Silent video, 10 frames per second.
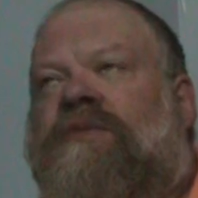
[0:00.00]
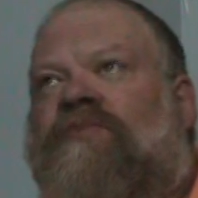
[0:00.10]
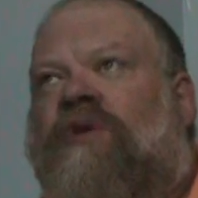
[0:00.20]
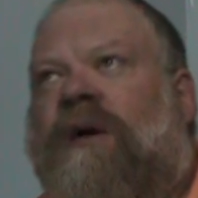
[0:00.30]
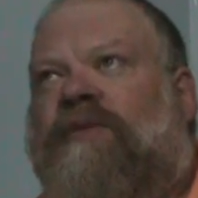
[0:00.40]

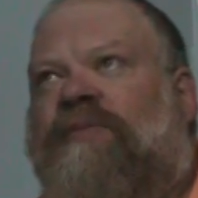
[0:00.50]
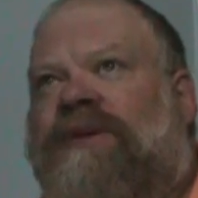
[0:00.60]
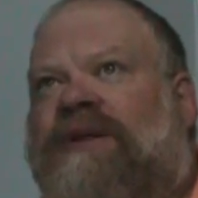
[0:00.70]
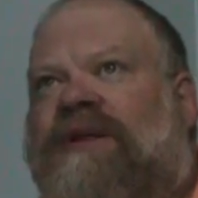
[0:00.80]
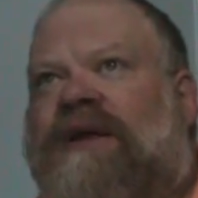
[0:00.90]

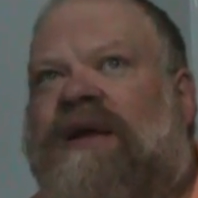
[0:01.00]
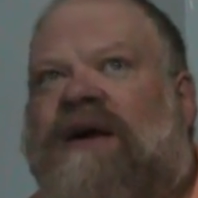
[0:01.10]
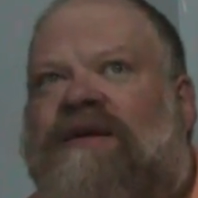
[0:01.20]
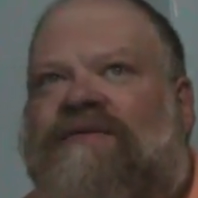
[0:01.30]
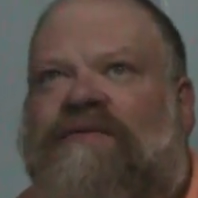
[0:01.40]
probability
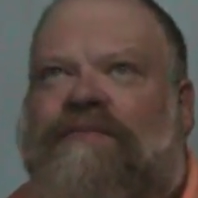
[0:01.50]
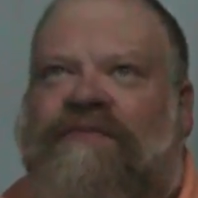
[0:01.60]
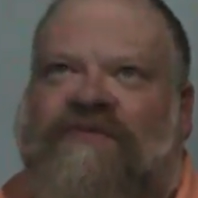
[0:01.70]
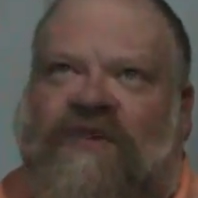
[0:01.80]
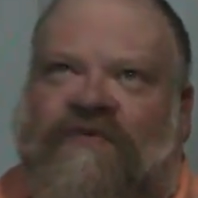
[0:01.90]
of
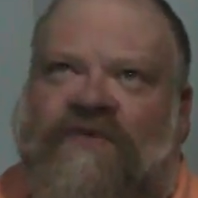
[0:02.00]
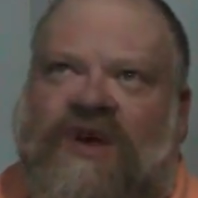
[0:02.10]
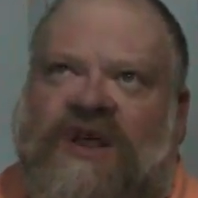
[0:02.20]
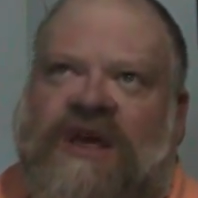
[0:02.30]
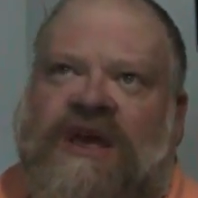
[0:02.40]

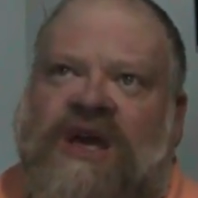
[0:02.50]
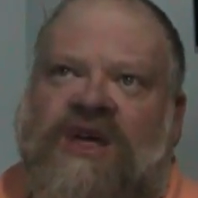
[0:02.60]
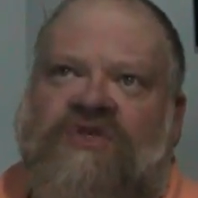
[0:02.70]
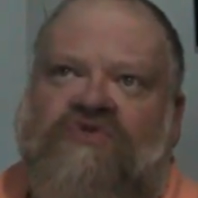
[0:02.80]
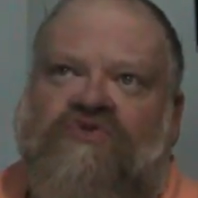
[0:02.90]
fulfilling
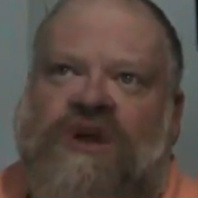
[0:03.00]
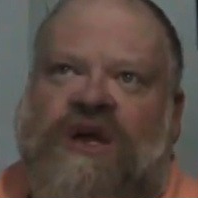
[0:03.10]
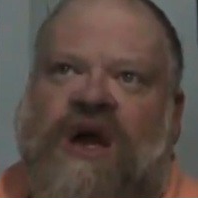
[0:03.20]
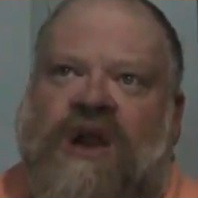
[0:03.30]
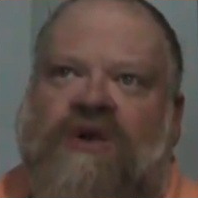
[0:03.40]

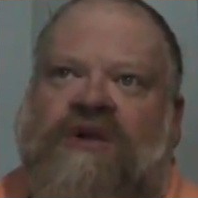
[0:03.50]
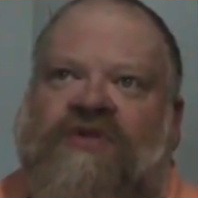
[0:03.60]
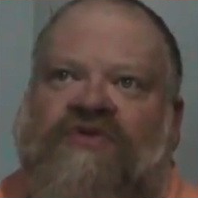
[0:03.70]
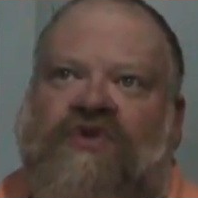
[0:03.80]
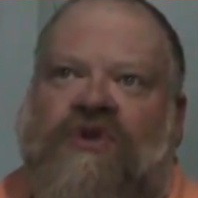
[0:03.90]

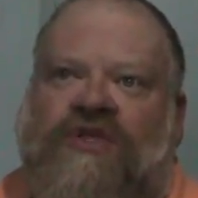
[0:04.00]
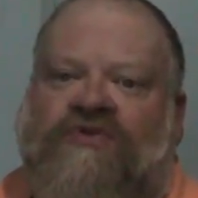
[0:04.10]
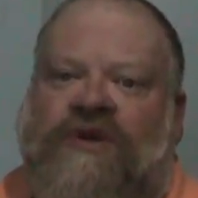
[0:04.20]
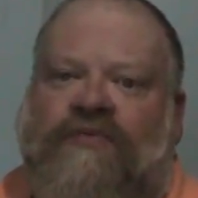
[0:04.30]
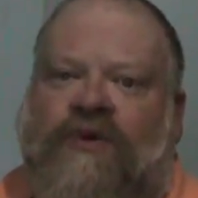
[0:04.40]

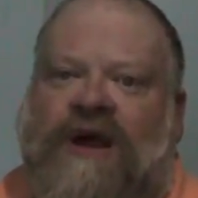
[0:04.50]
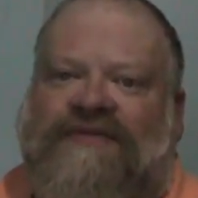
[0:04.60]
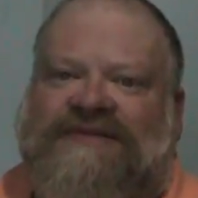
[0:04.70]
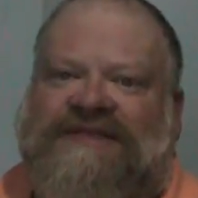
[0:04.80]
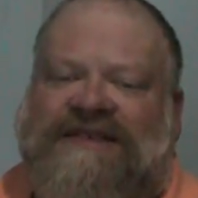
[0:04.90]
333
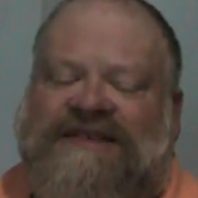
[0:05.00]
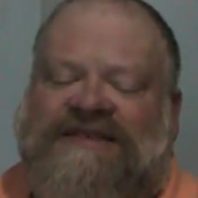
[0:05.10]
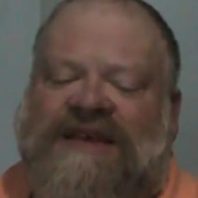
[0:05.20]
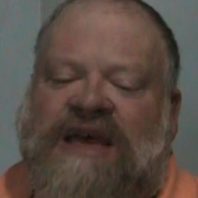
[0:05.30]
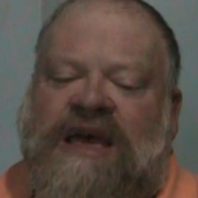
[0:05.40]

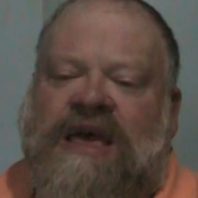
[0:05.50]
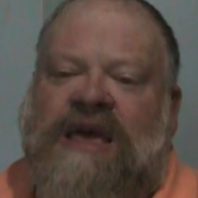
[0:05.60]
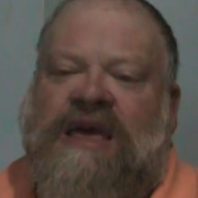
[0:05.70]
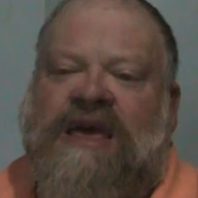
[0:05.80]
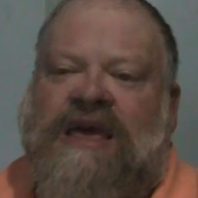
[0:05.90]
prophecies
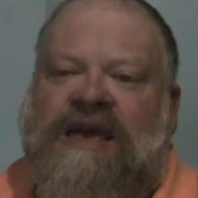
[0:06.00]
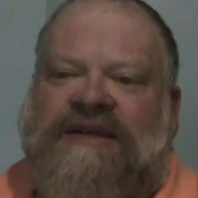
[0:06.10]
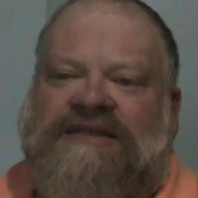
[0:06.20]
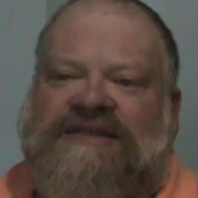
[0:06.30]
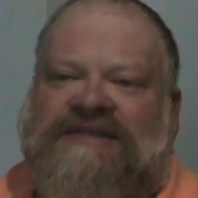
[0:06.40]

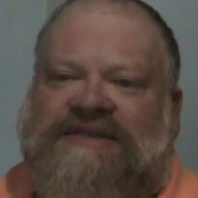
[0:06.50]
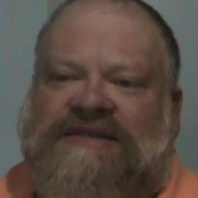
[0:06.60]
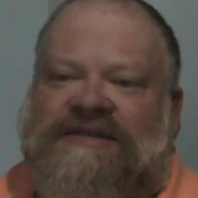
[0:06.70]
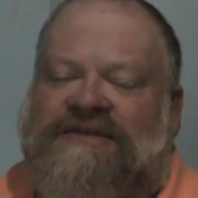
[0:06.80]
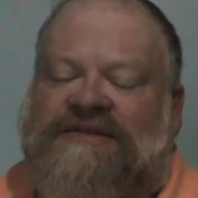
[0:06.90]

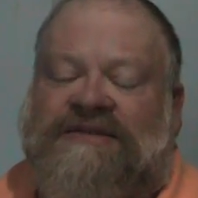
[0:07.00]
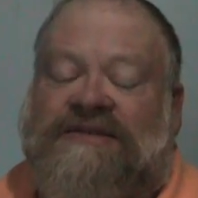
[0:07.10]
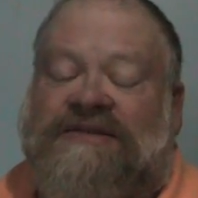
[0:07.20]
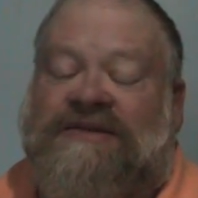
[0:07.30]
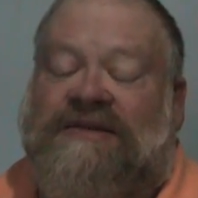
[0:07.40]
is
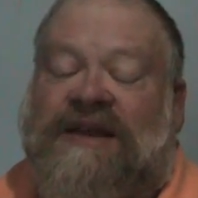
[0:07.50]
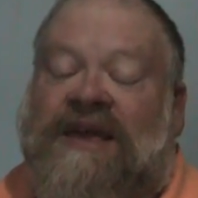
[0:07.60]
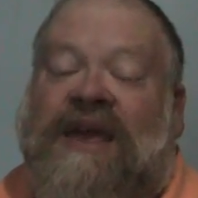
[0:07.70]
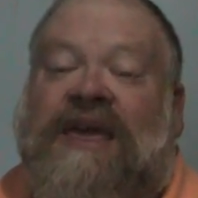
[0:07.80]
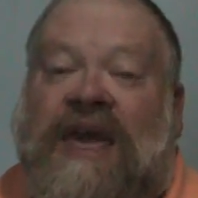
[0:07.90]

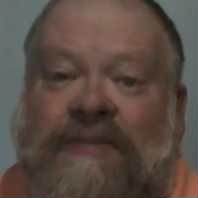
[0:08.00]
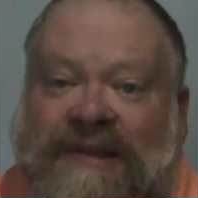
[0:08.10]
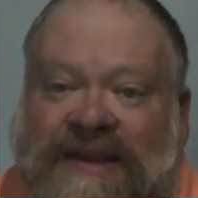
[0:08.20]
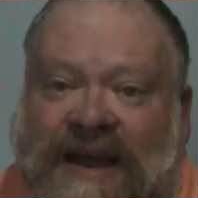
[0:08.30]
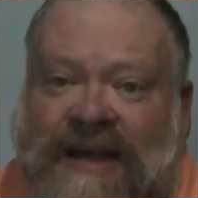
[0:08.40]
it can't be
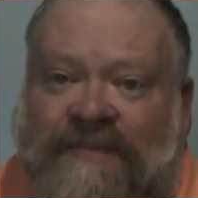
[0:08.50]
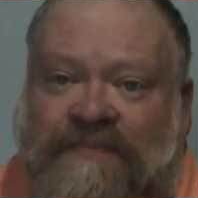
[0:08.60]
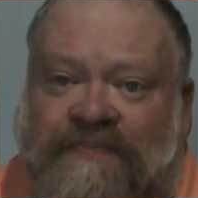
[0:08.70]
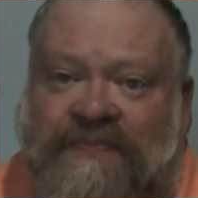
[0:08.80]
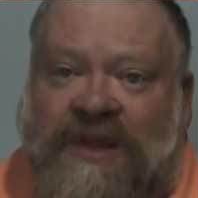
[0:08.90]
done
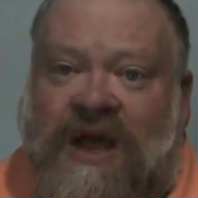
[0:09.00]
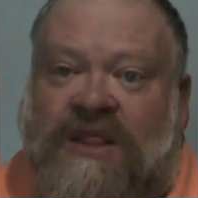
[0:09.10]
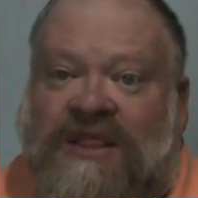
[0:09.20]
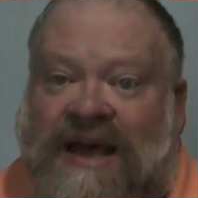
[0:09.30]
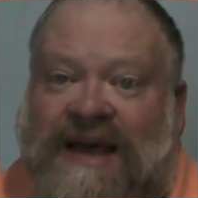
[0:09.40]

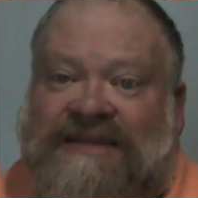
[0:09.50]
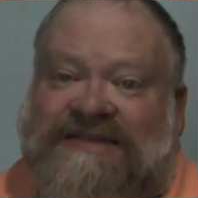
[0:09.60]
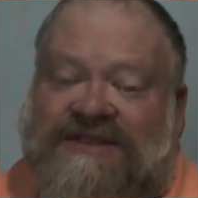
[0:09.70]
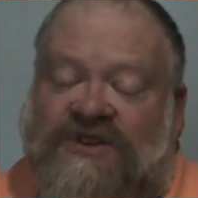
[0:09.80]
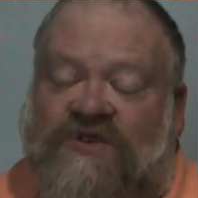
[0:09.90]

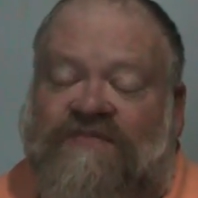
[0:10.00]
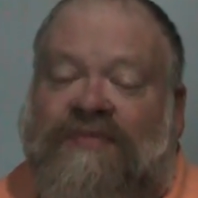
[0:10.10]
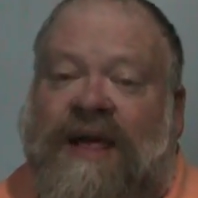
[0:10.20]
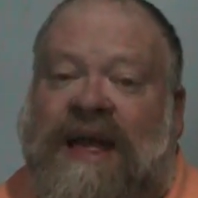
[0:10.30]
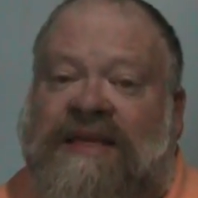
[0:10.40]
unless you've
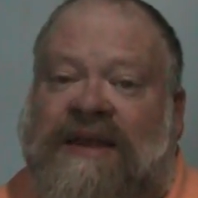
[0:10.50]
planned